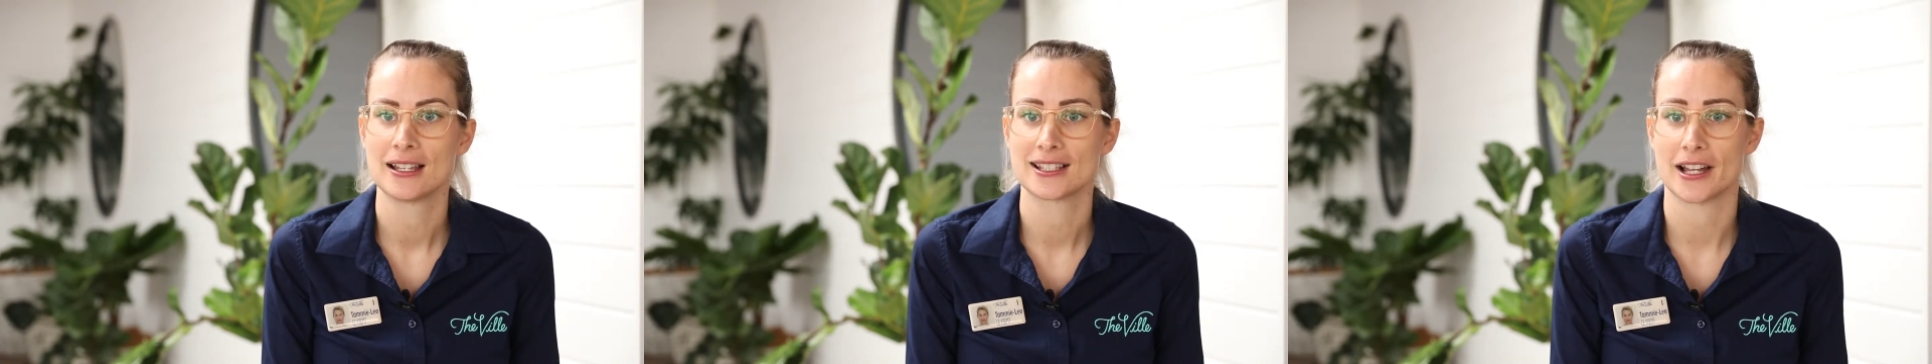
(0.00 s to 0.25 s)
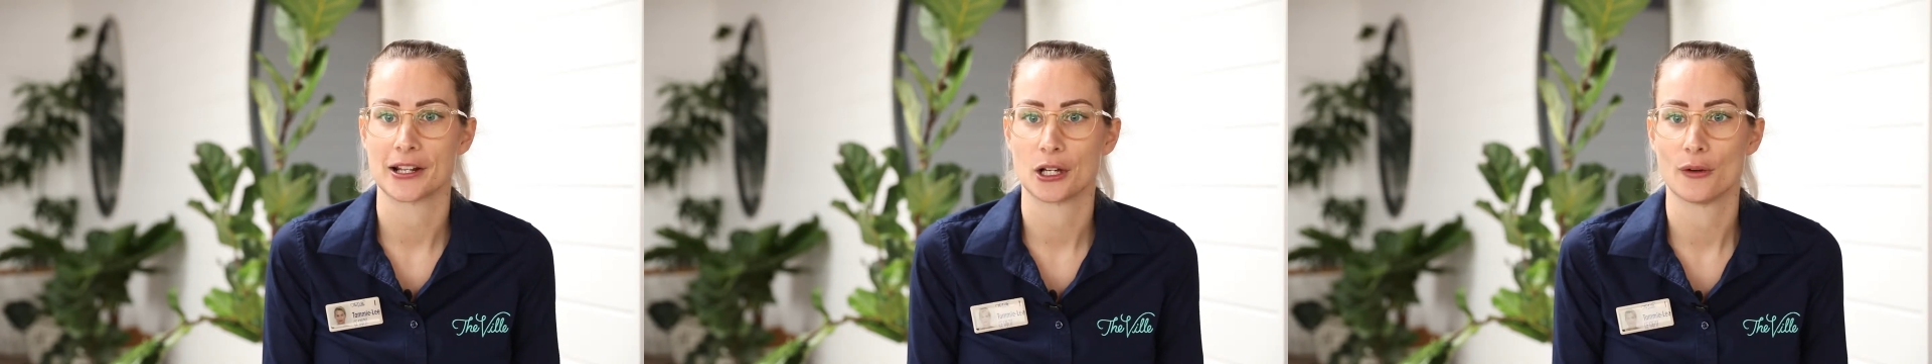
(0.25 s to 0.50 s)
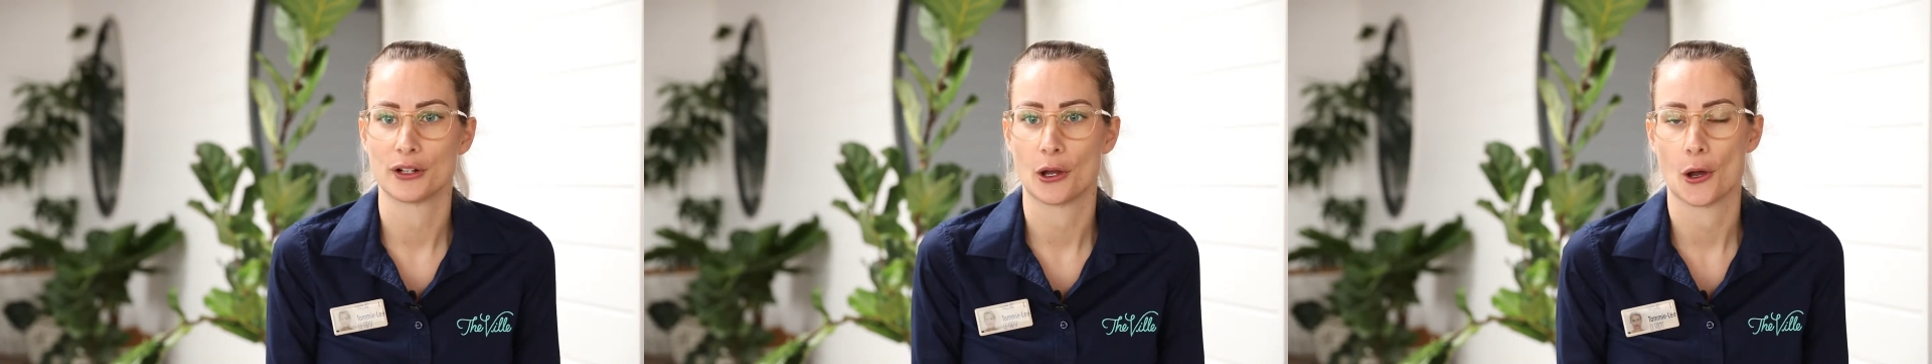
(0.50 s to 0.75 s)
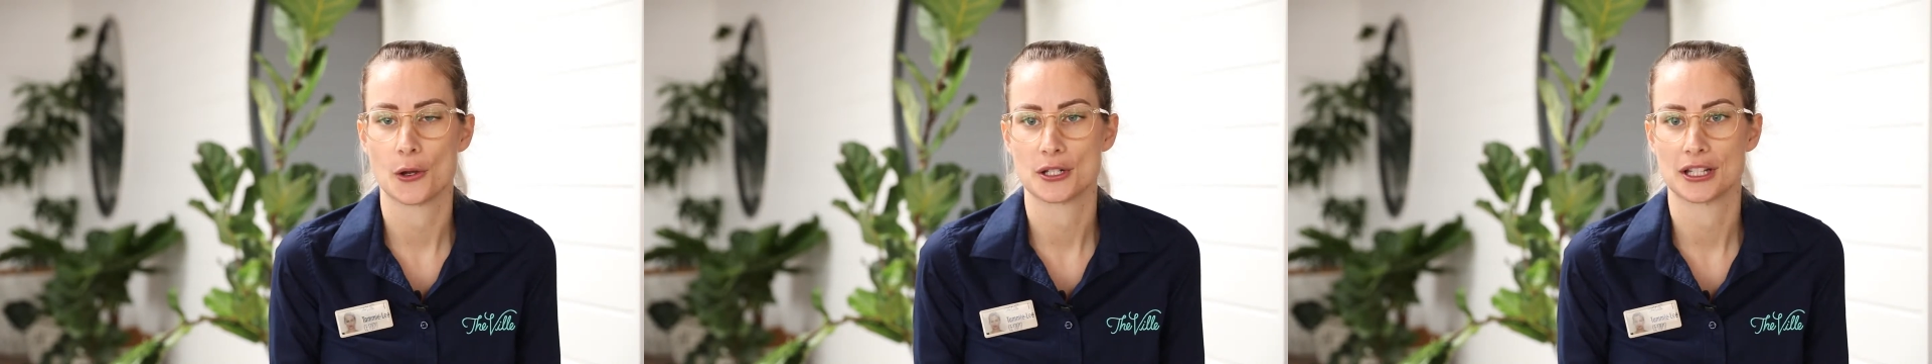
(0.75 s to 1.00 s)
starting off in a
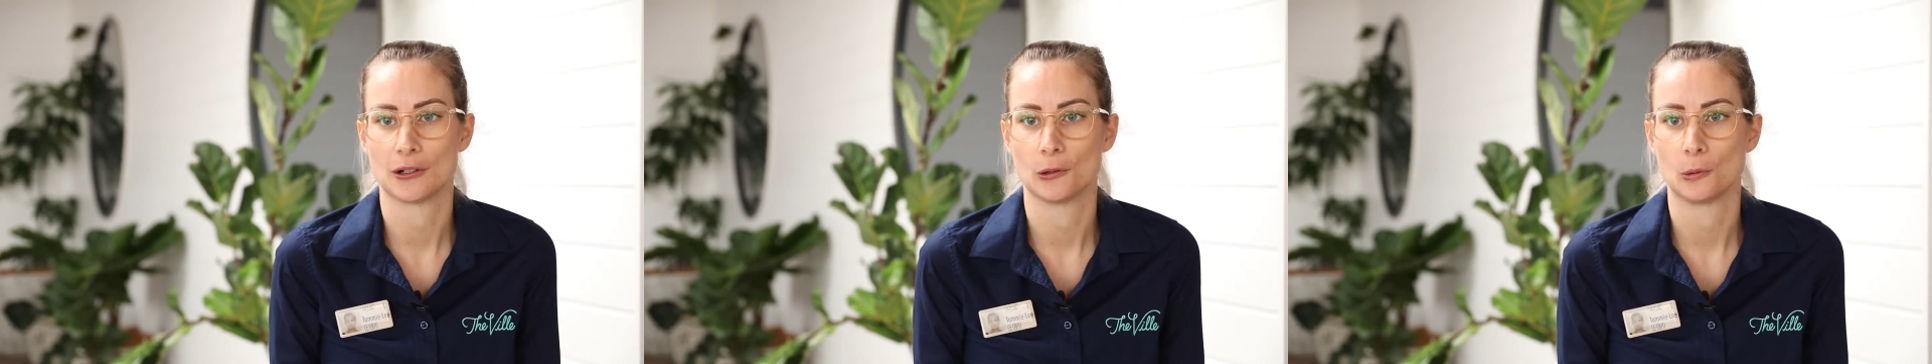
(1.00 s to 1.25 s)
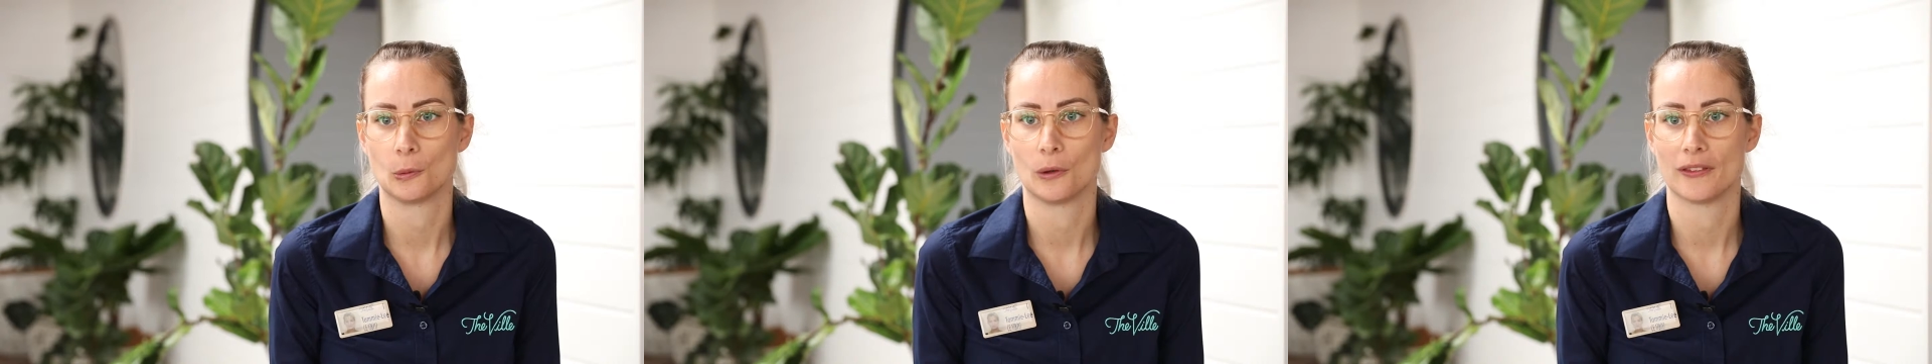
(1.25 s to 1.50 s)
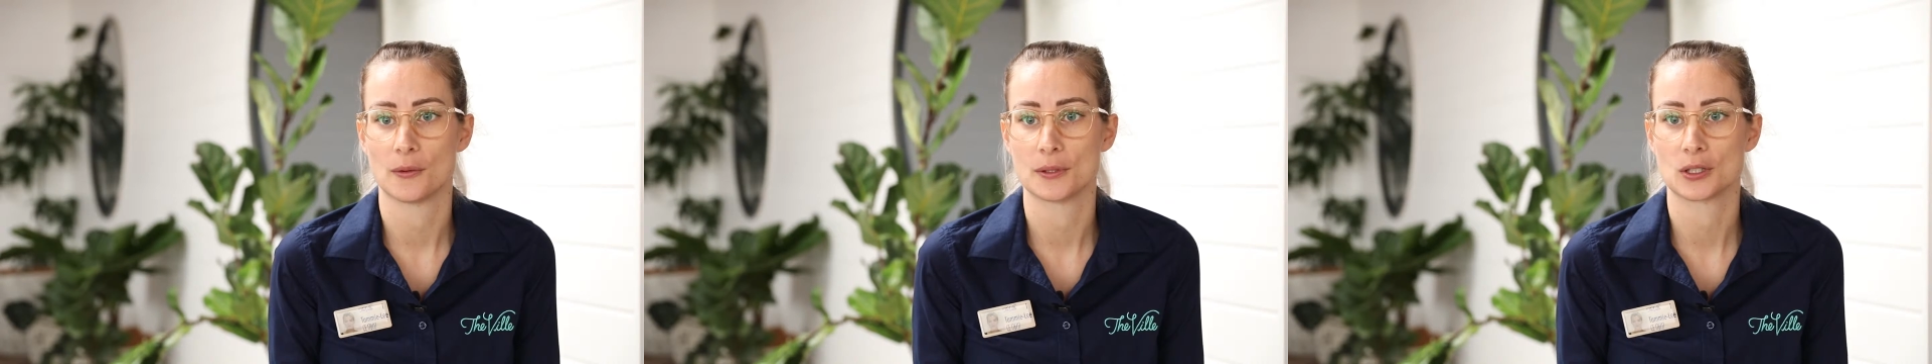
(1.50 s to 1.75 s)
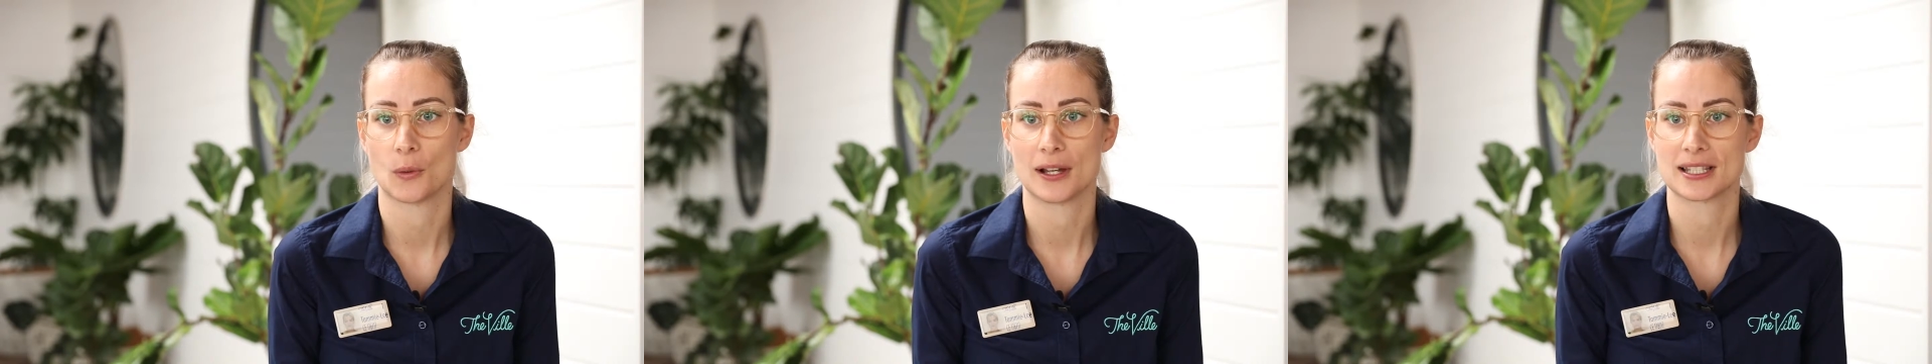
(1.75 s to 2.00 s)
hotel that
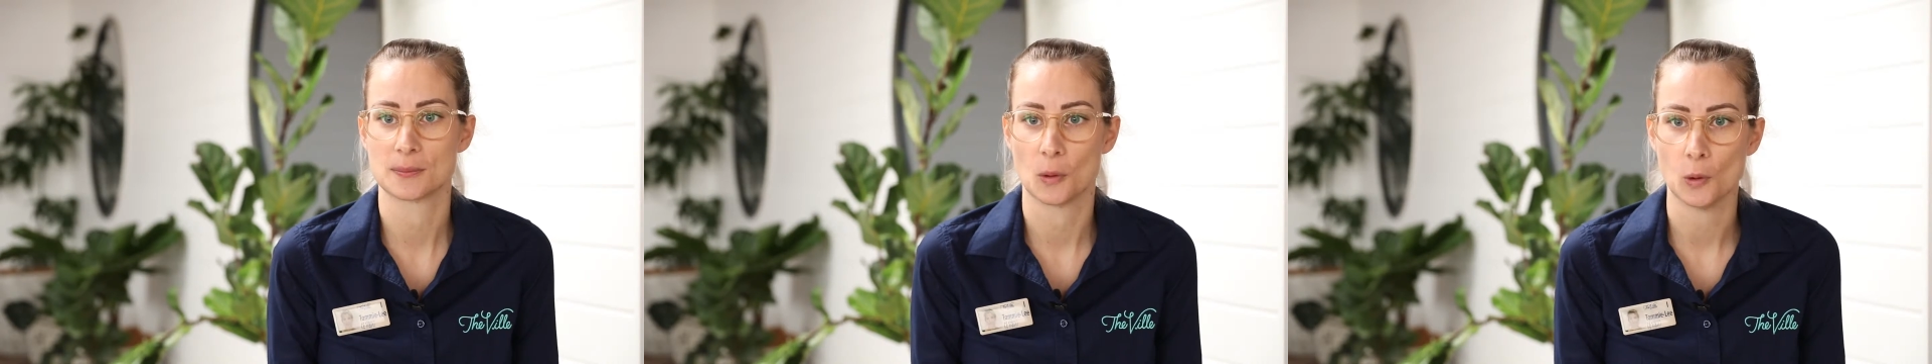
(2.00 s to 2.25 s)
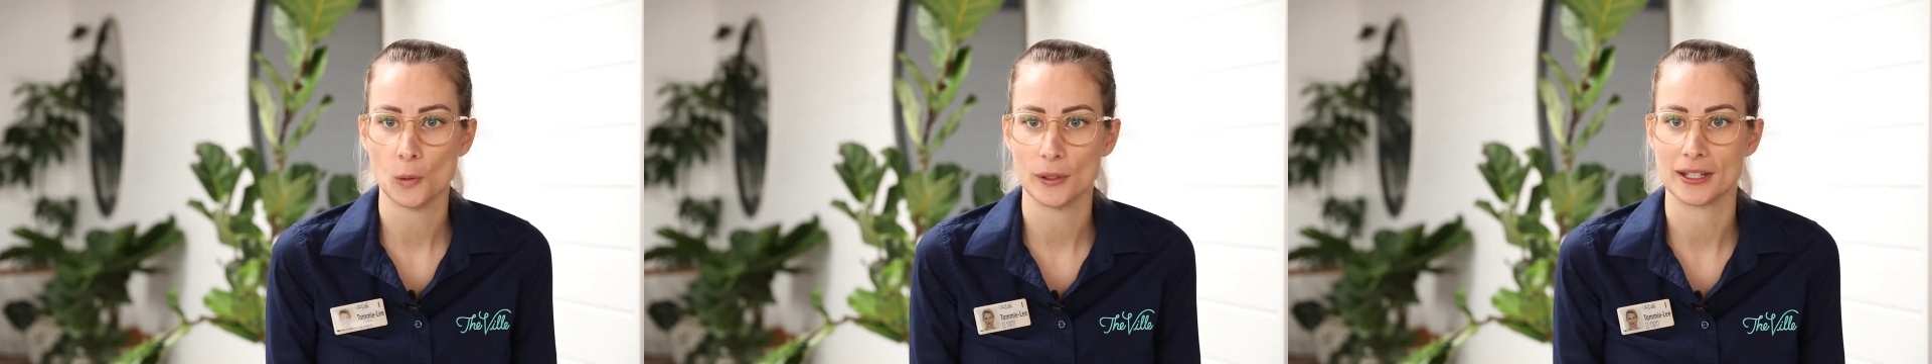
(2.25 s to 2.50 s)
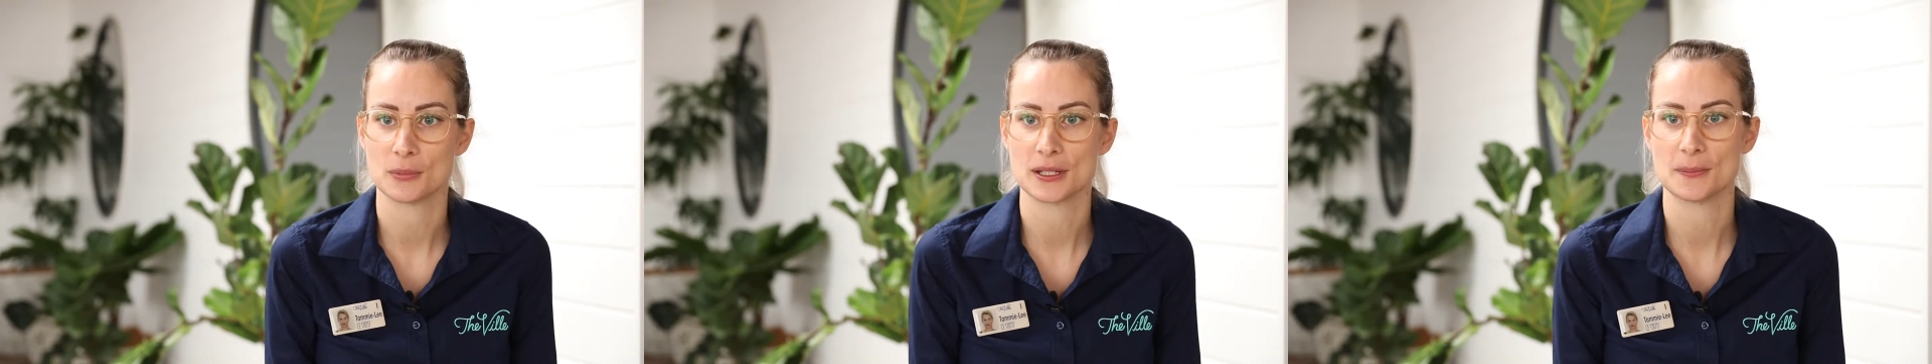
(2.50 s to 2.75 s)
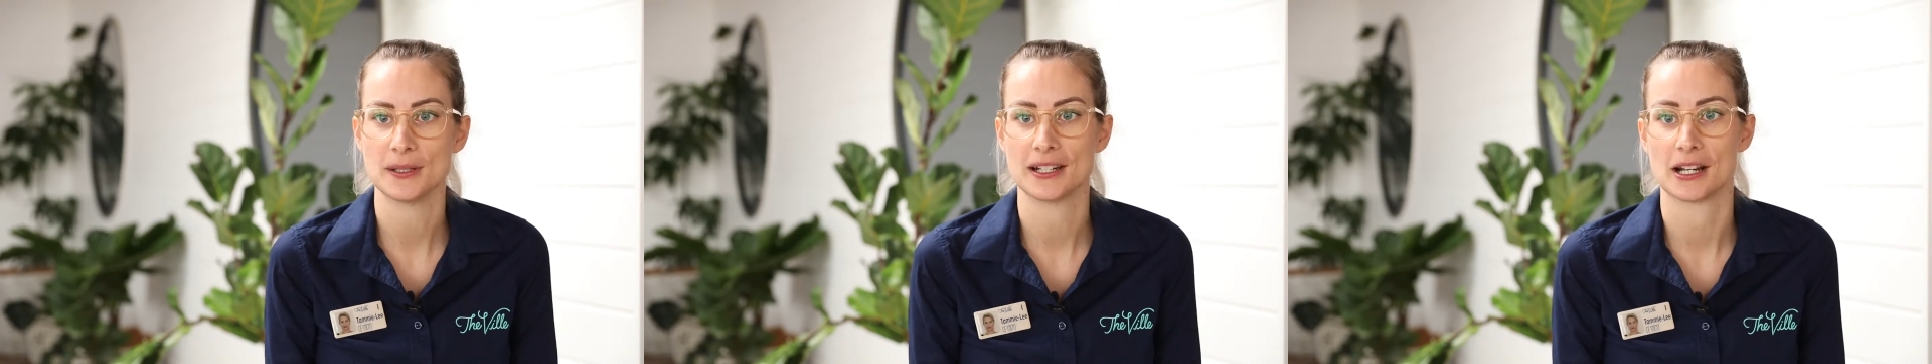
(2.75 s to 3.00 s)
was quite small in
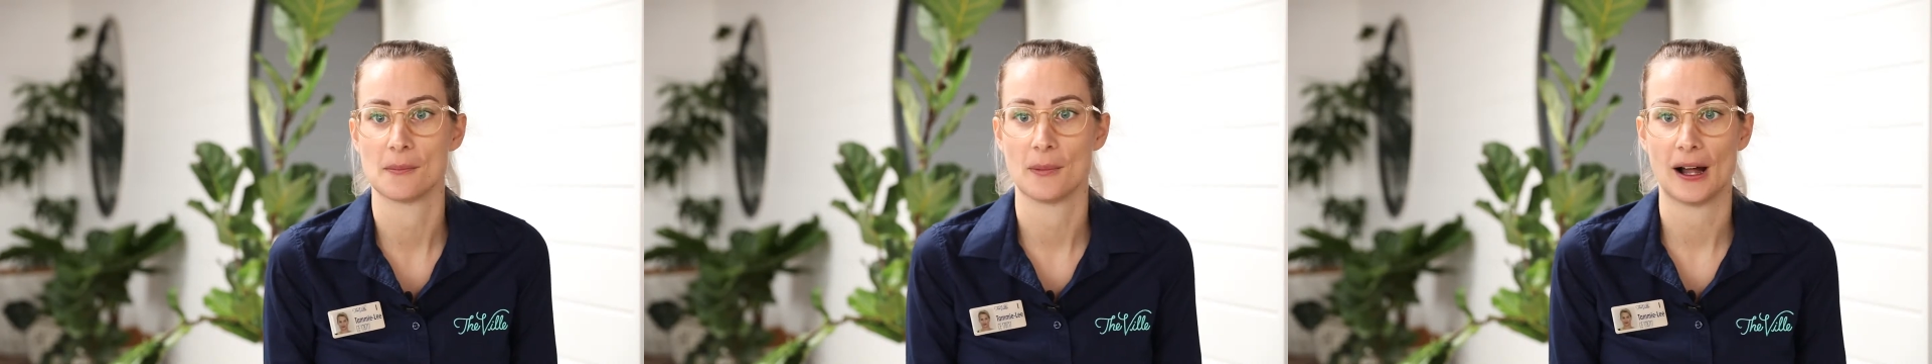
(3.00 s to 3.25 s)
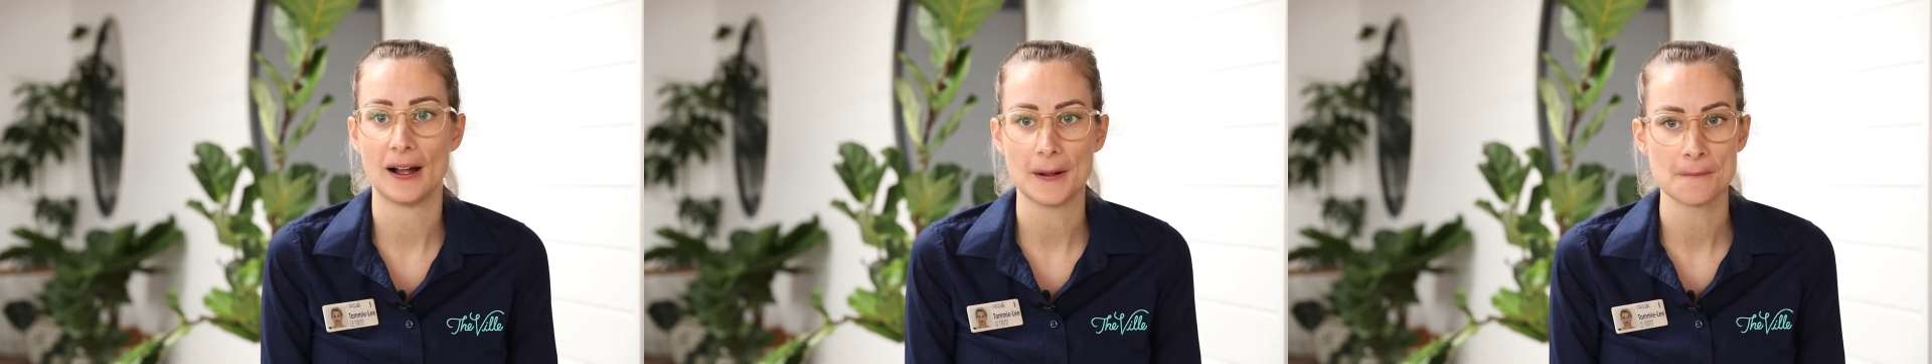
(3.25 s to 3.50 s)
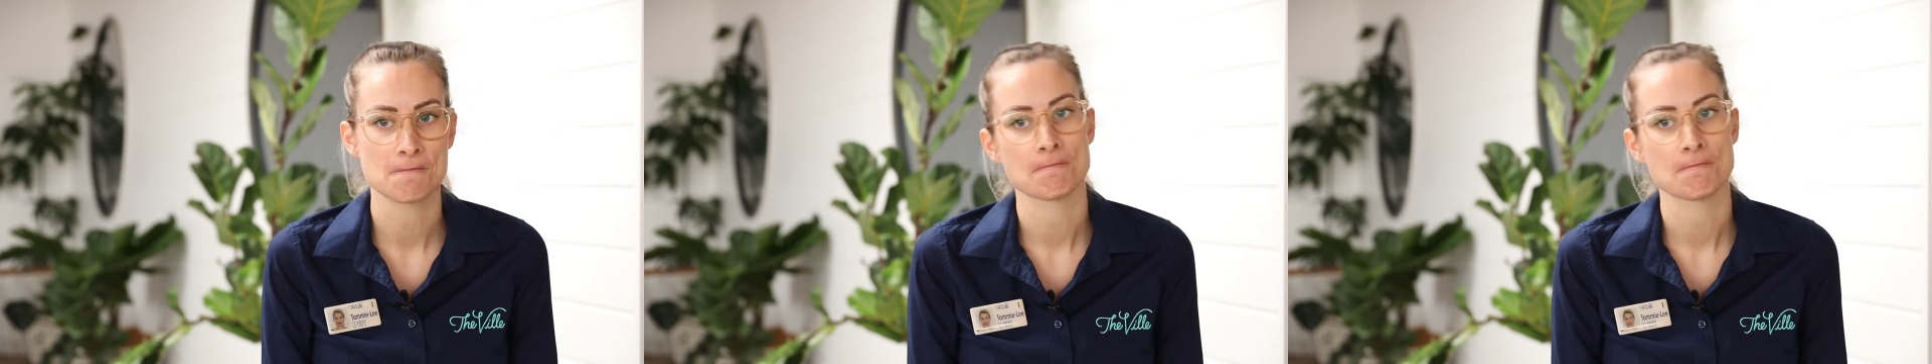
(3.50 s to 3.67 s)
Brisbane, in a bar.